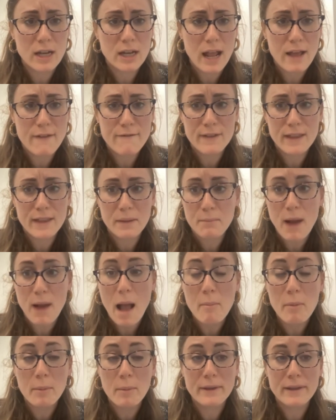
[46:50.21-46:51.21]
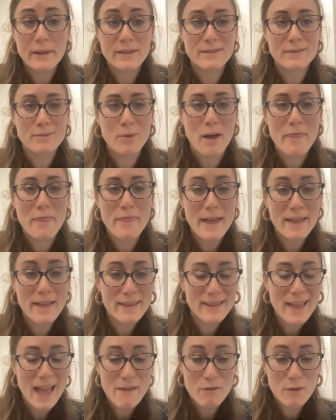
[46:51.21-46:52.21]
And I feel like probably one that
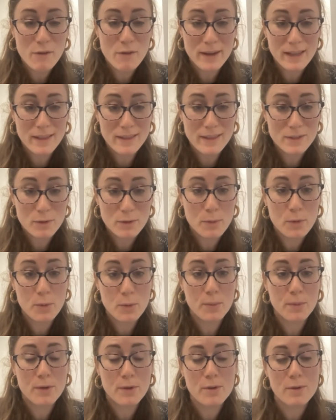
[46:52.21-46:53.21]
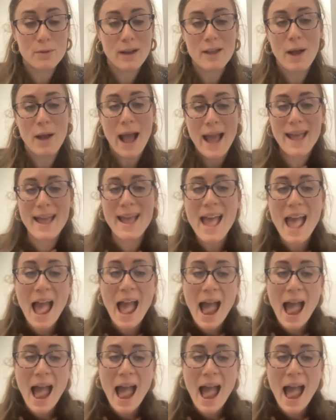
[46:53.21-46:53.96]
everybody in this room who, who you know, I,